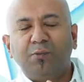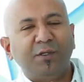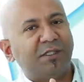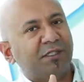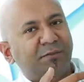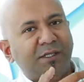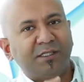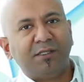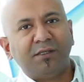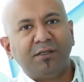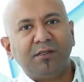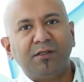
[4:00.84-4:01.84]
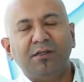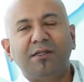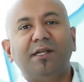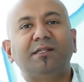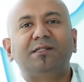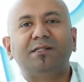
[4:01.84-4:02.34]
which is a muscle,
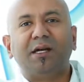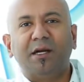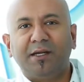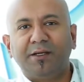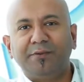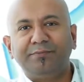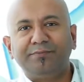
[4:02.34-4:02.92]
gets tired.